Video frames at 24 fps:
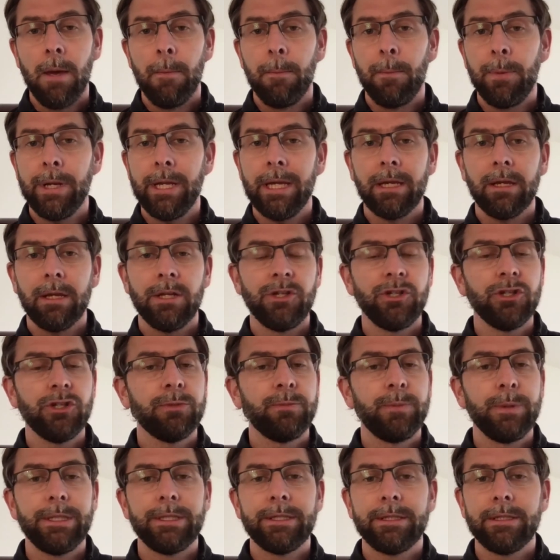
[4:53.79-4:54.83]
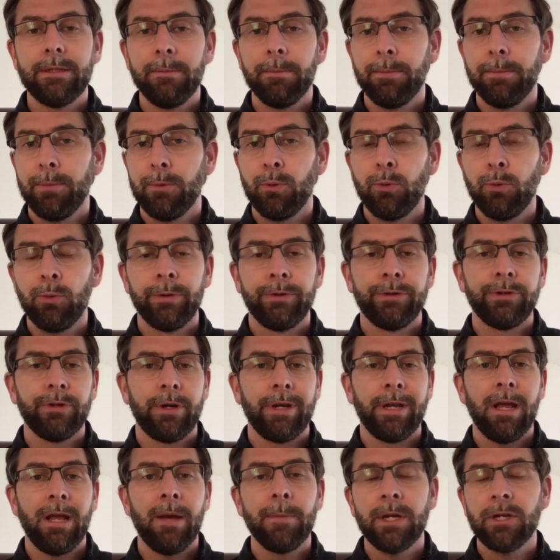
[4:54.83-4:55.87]
but it can just be simple
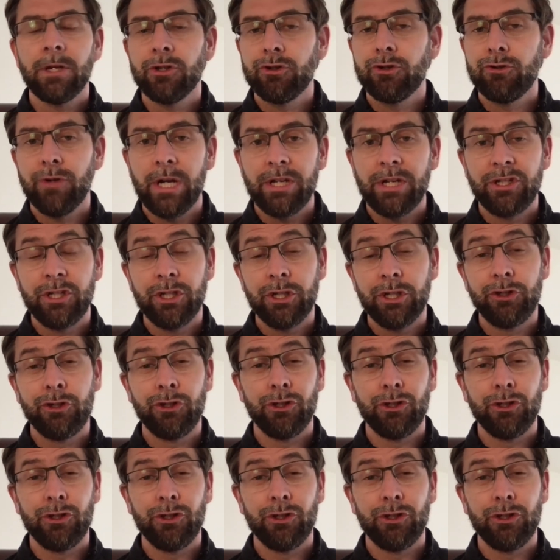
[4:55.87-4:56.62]
dynamic stretches,